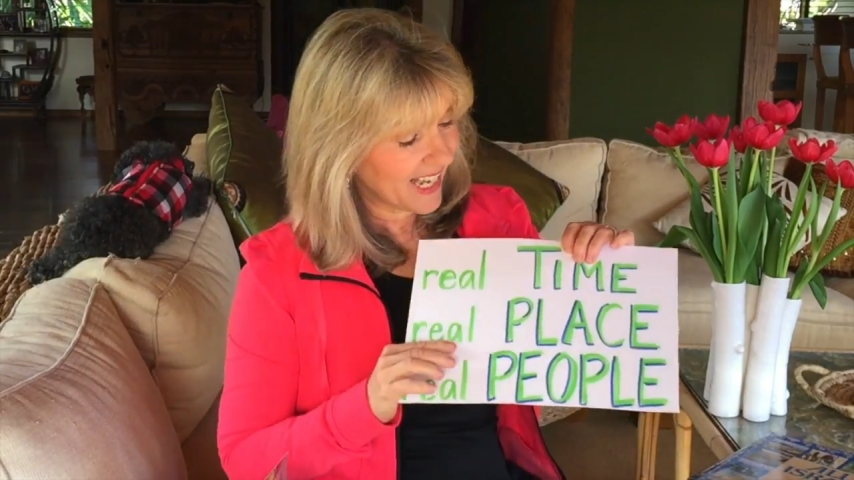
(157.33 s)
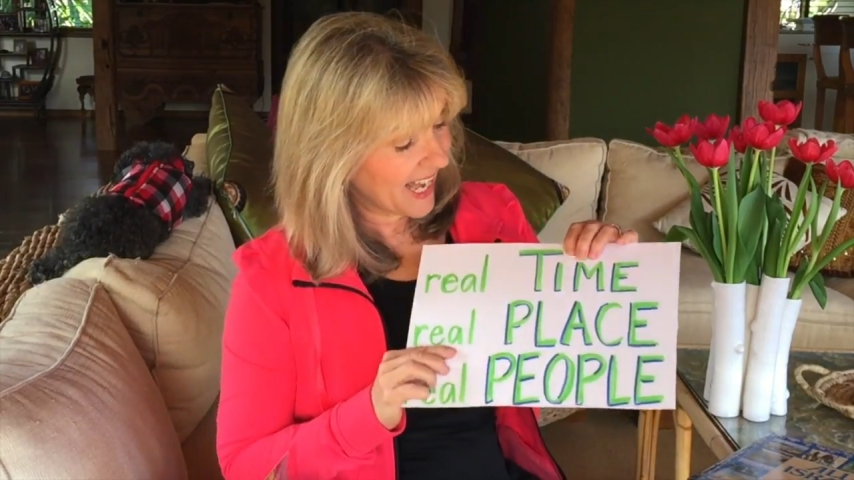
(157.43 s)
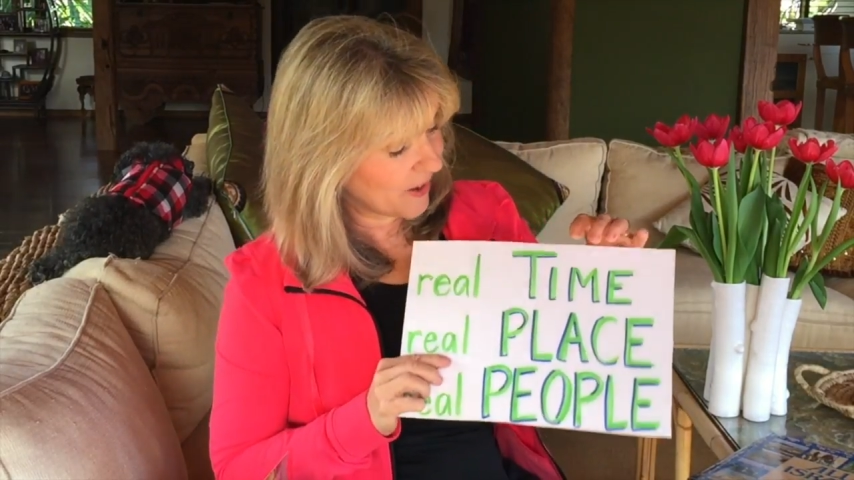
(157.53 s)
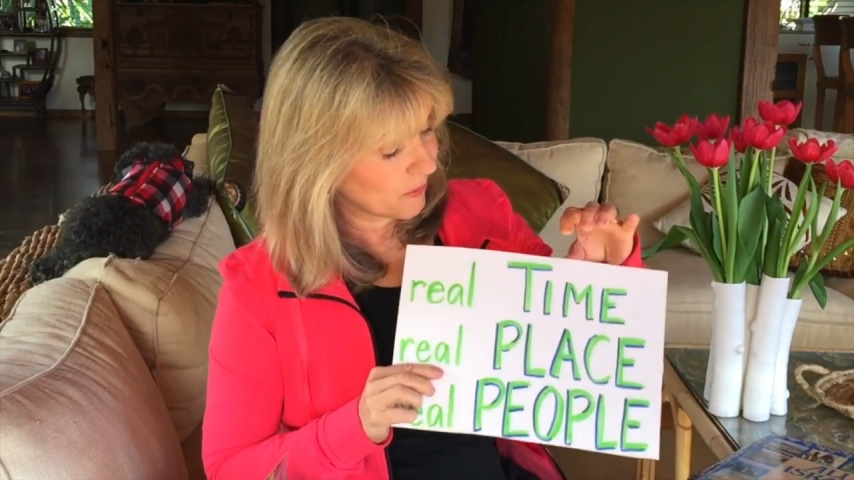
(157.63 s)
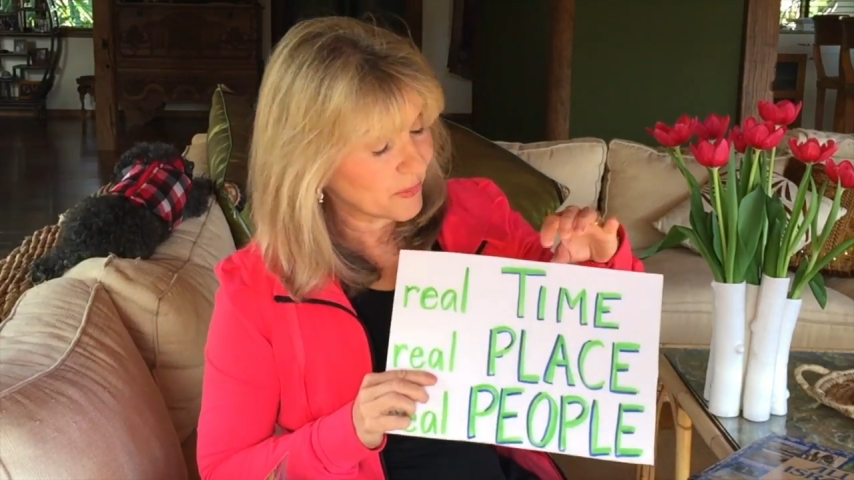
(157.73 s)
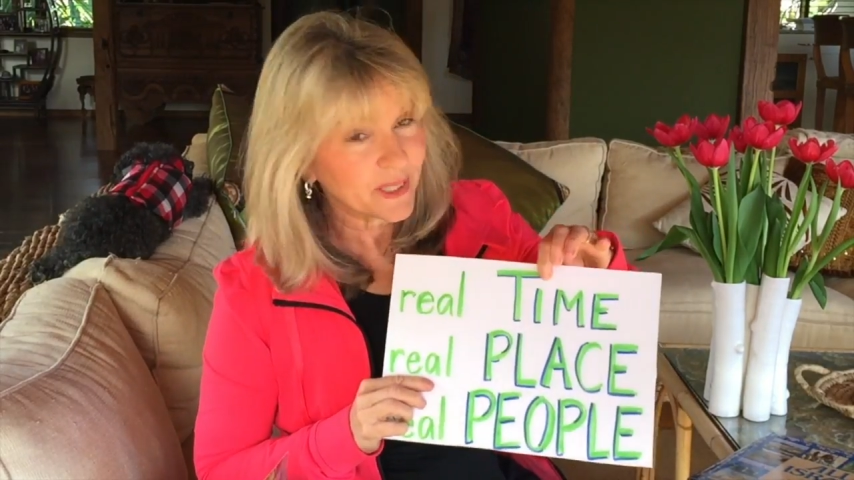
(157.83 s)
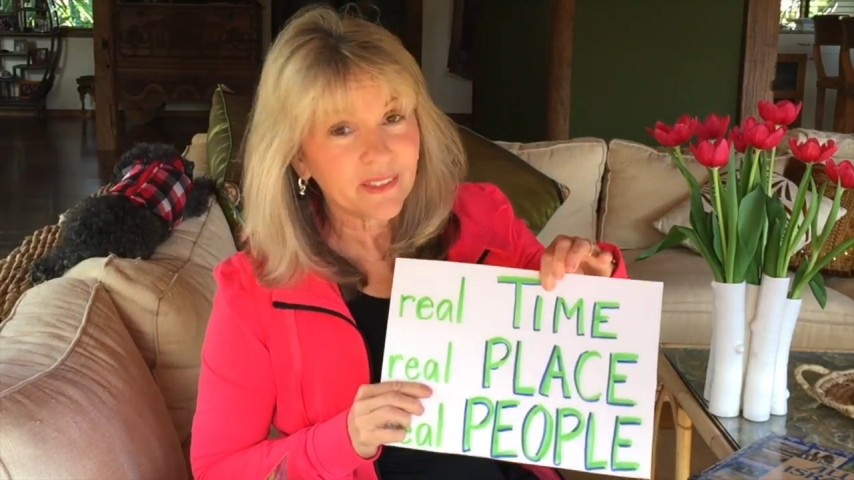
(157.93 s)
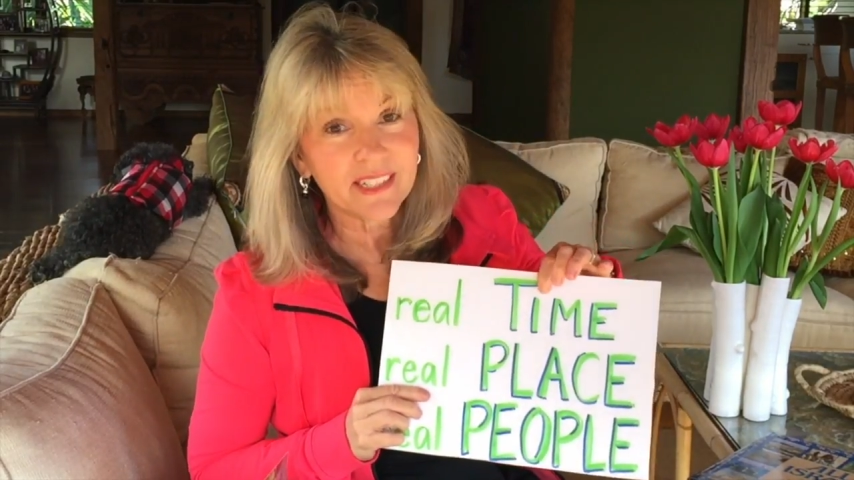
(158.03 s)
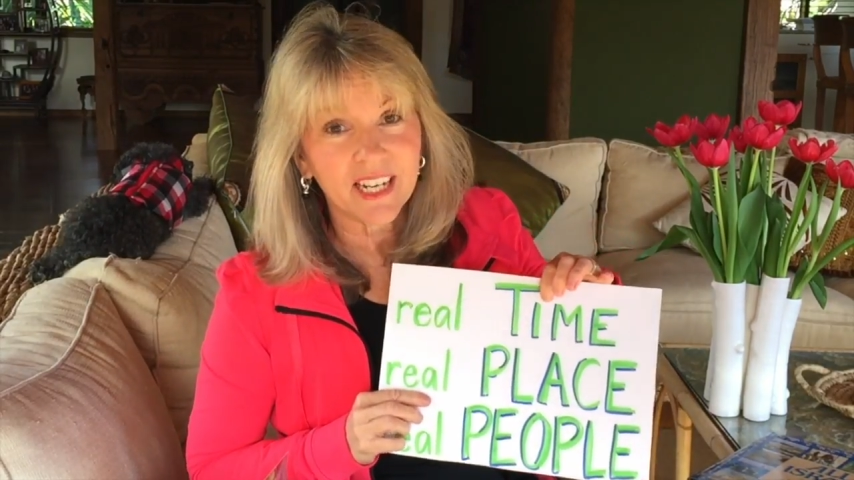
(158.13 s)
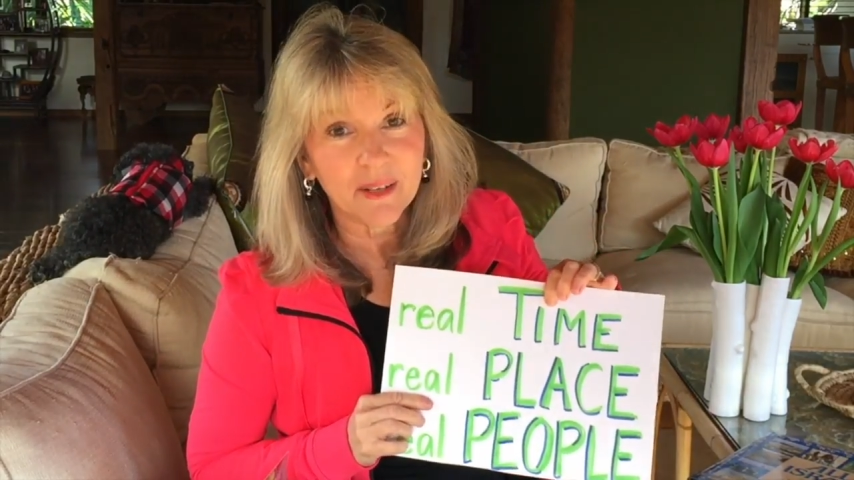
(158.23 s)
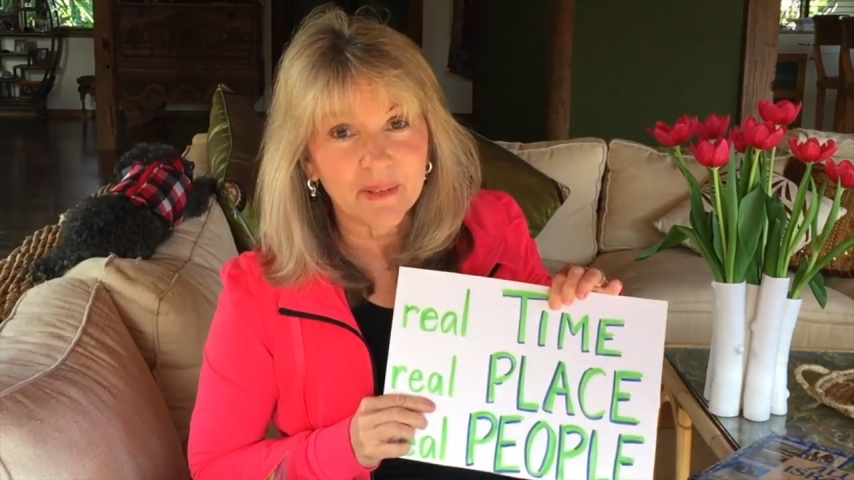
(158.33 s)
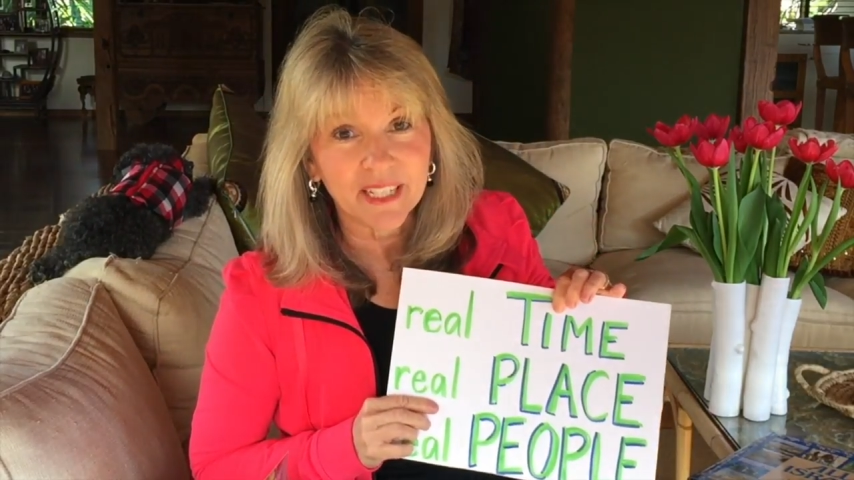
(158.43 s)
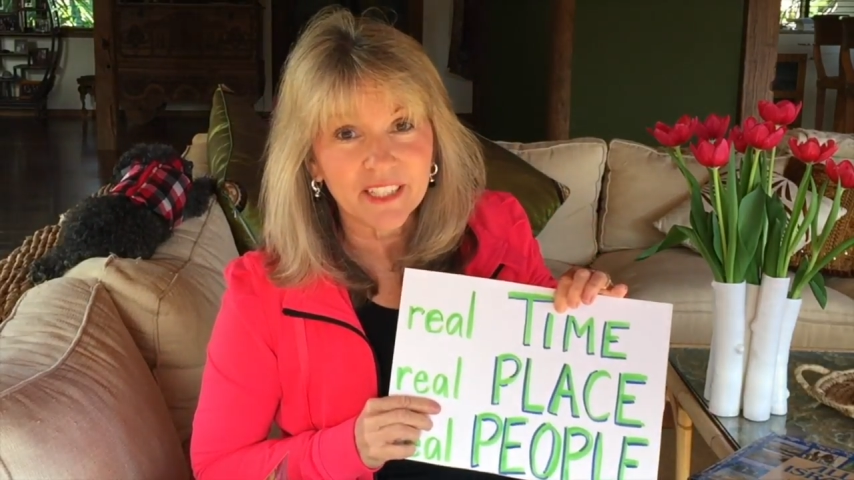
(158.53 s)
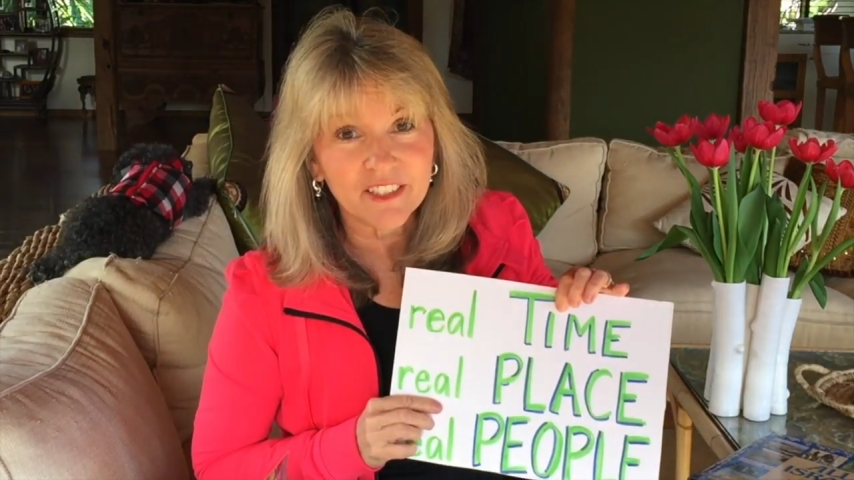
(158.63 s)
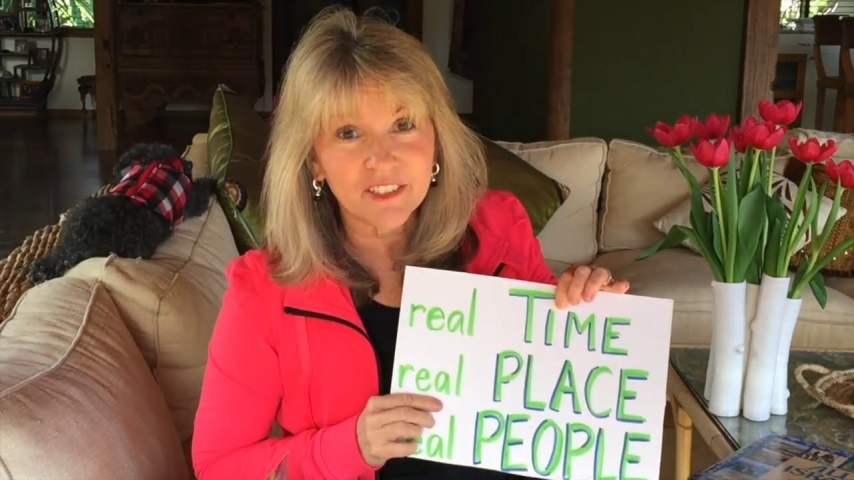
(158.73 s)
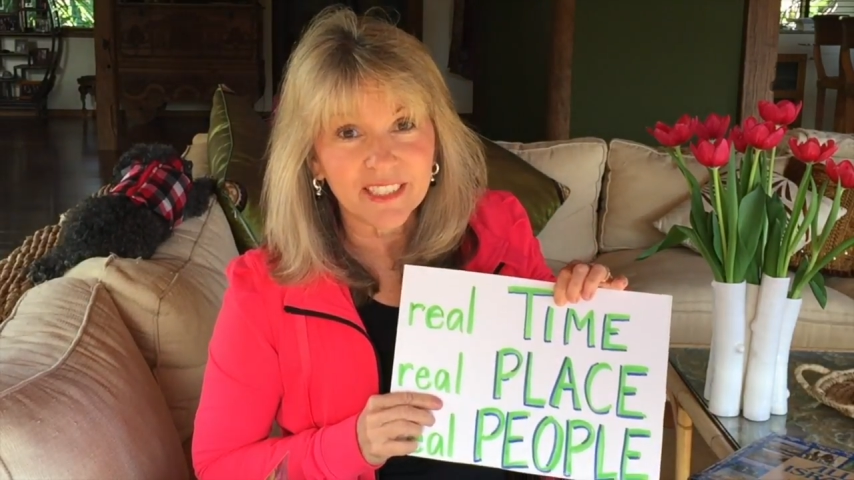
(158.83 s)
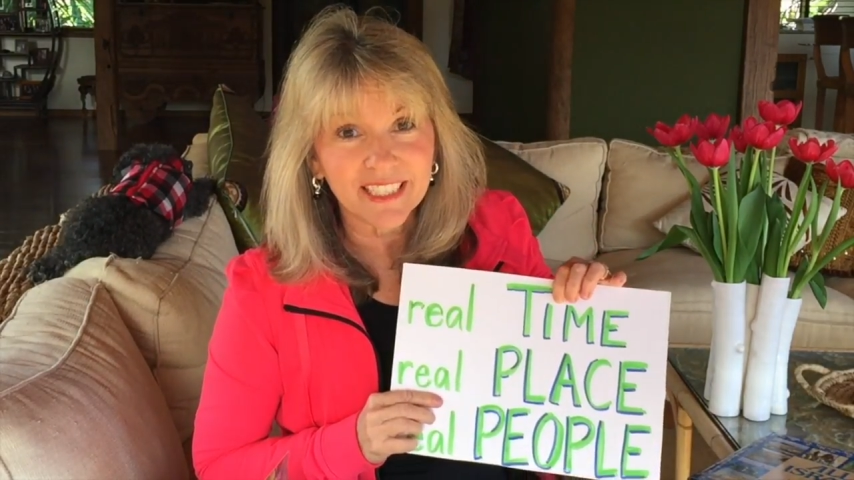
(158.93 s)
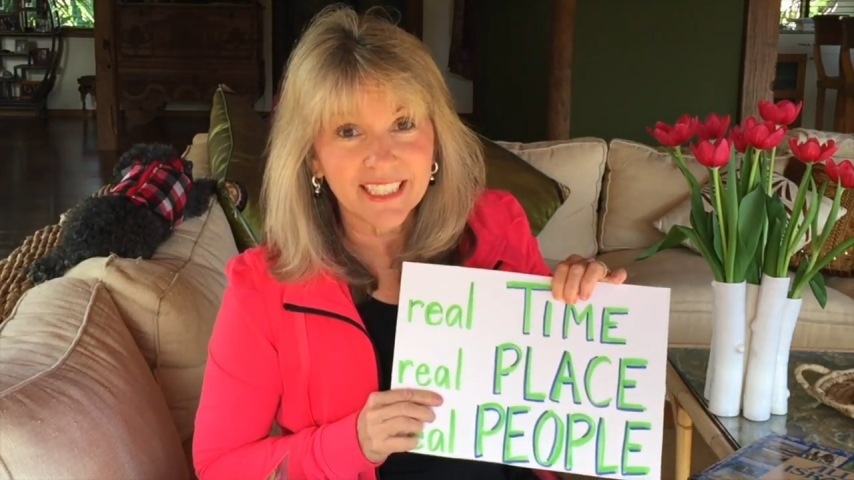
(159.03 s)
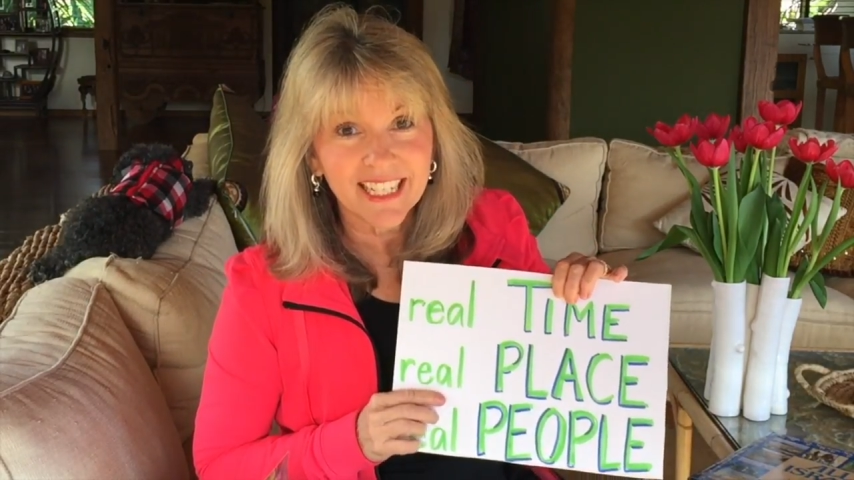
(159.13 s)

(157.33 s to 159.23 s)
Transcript: at a real time in history,